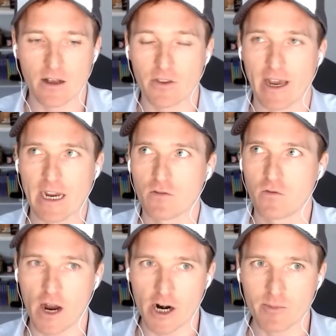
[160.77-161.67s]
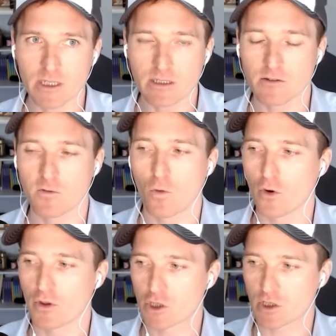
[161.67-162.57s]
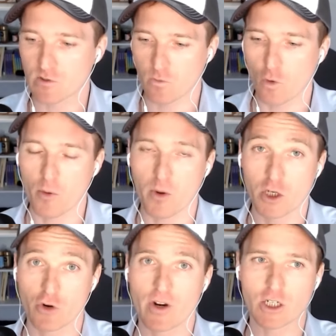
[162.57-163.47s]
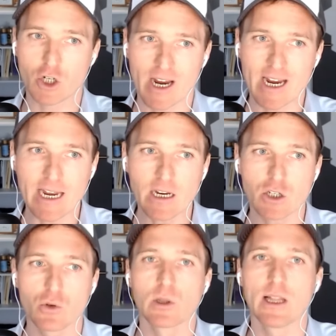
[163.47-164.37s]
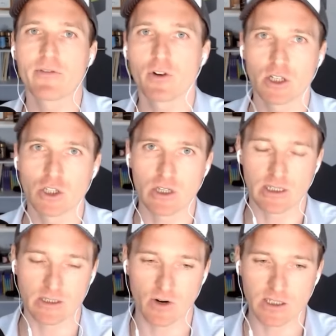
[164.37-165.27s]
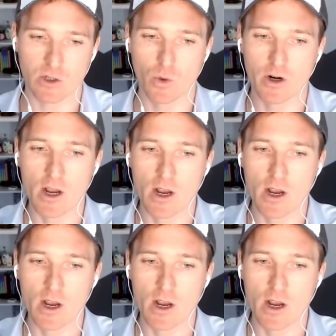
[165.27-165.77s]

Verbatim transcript: the environment for the transformer during training to leverage this, right? So we're